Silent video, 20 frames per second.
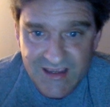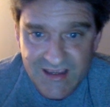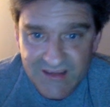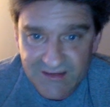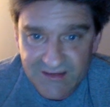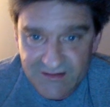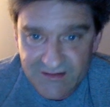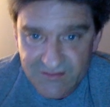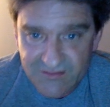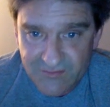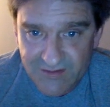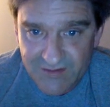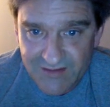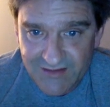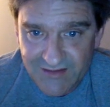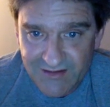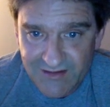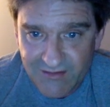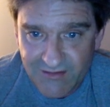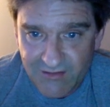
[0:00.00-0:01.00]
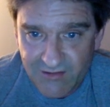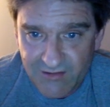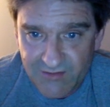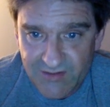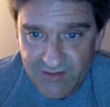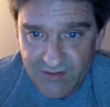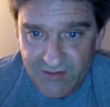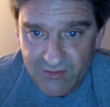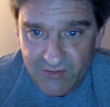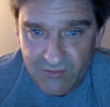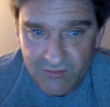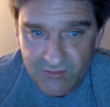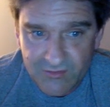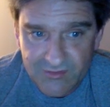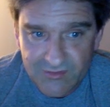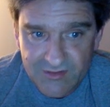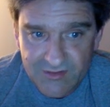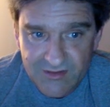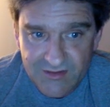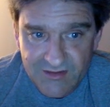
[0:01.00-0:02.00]
the Israeli army
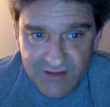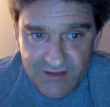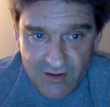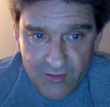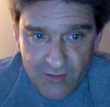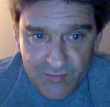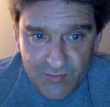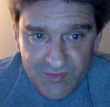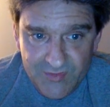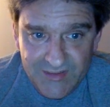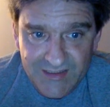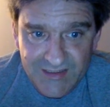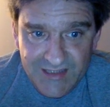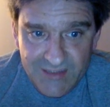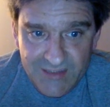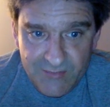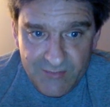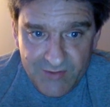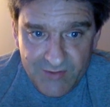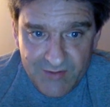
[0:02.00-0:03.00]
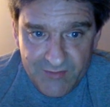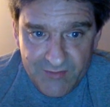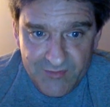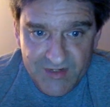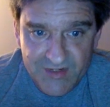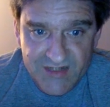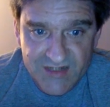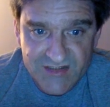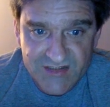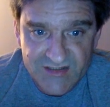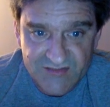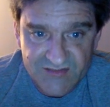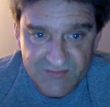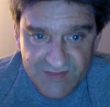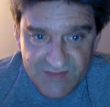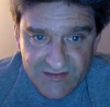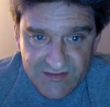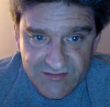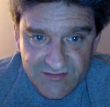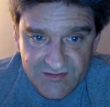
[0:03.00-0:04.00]
ordered the opening and preparation of
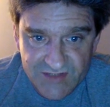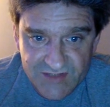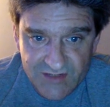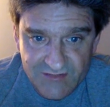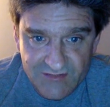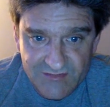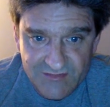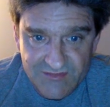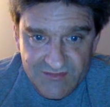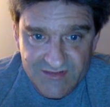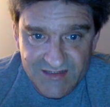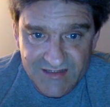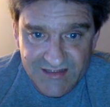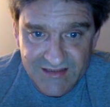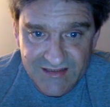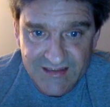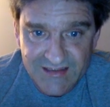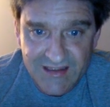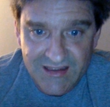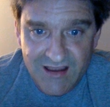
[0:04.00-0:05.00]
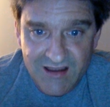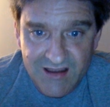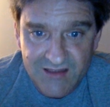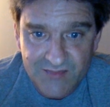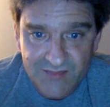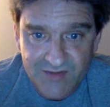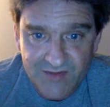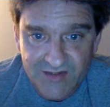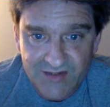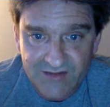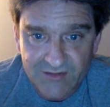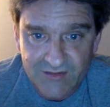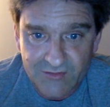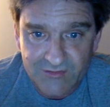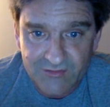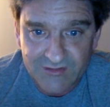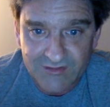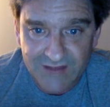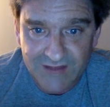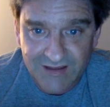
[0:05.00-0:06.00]
missile shelters in the occupied
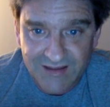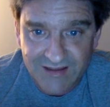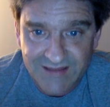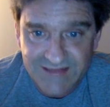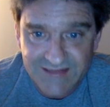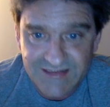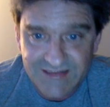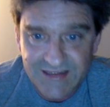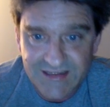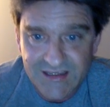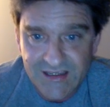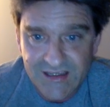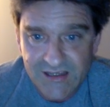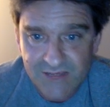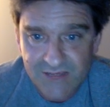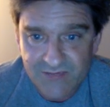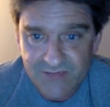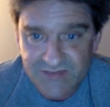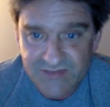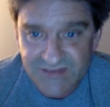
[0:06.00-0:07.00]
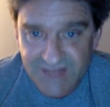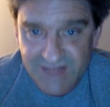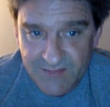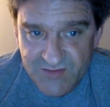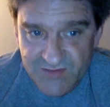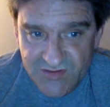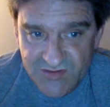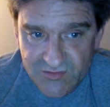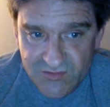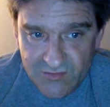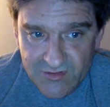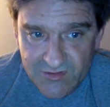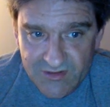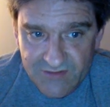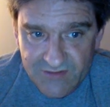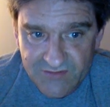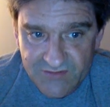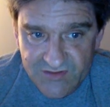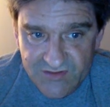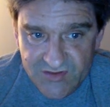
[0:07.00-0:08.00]
Golan Heights but stops short
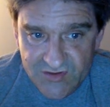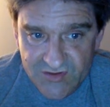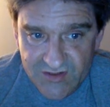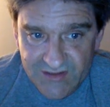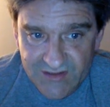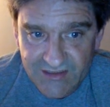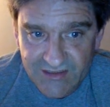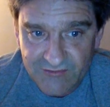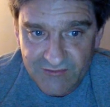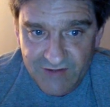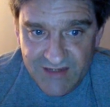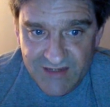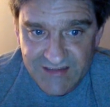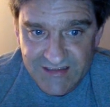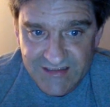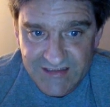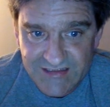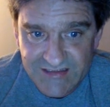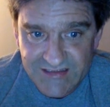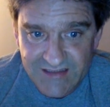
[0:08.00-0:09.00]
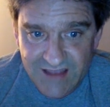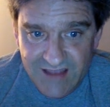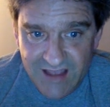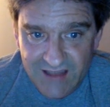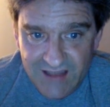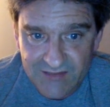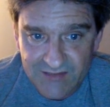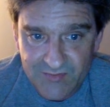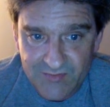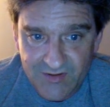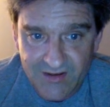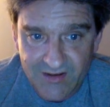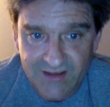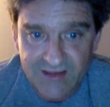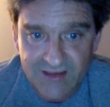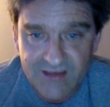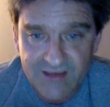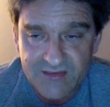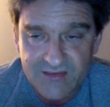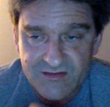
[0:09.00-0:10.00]
of instructing residents to occupy
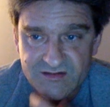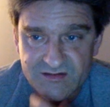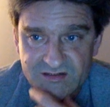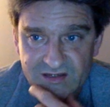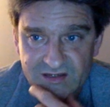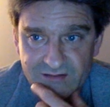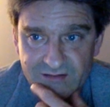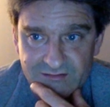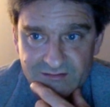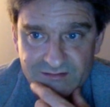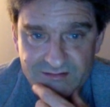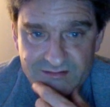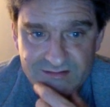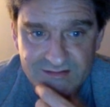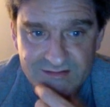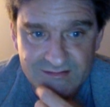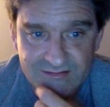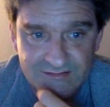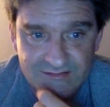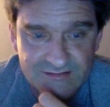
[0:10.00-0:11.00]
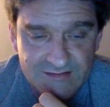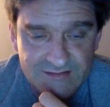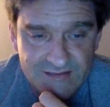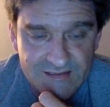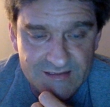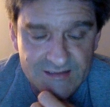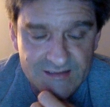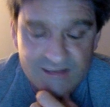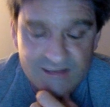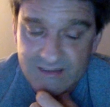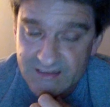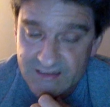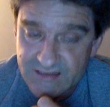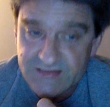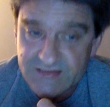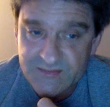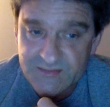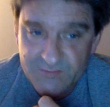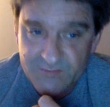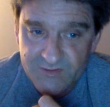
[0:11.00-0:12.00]
the shelters.
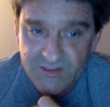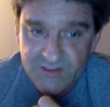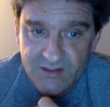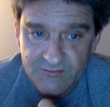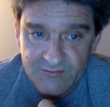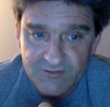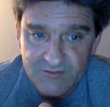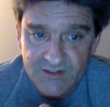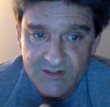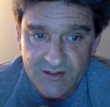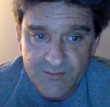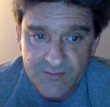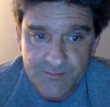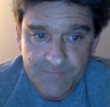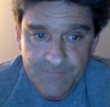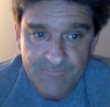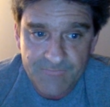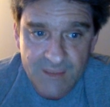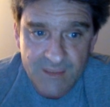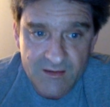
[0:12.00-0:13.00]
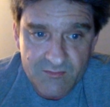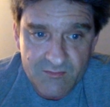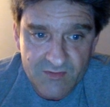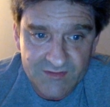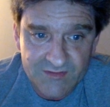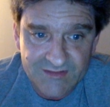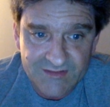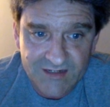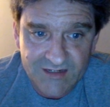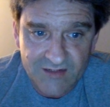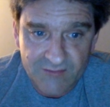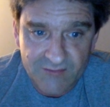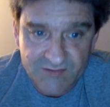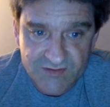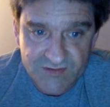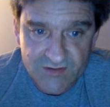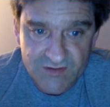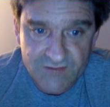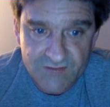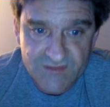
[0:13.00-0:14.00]
It's pretty unreal. Military
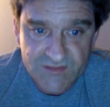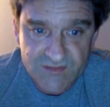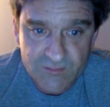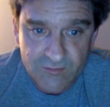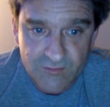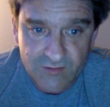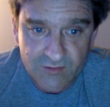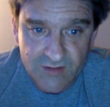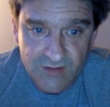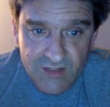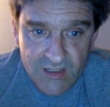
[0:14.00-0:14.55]
reservists were